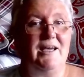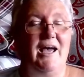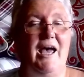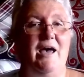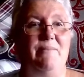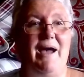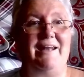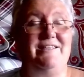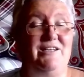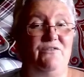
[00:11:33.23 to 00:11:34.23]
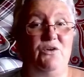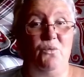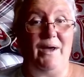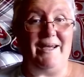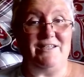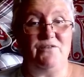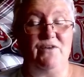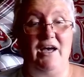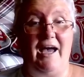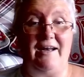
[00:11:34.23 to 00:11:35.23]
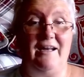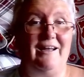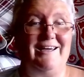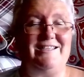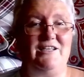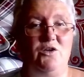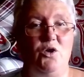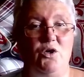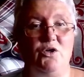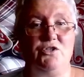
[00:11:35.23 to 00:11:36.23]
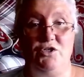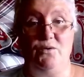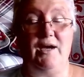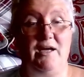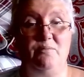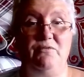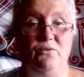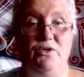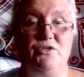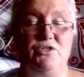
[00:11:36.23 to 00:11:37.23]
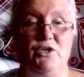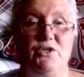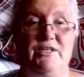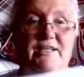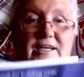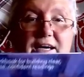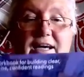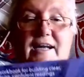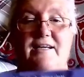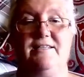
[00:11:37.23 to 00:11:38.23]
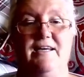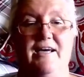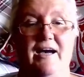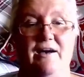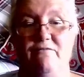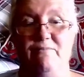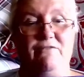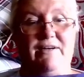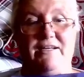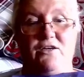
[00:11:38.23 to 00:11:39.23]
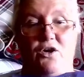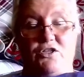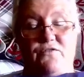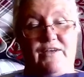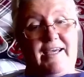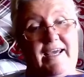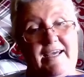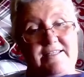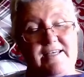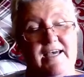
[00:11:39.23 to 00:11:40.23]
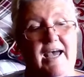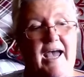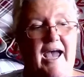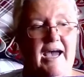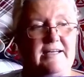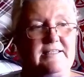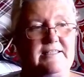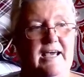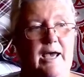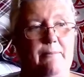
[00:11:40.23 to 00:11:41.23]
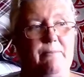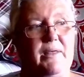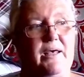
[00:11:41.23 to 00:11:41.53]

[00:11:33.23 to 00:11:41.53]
and different ways of analysing cards than you had before you started. Like I say, I've been reading cards for years, and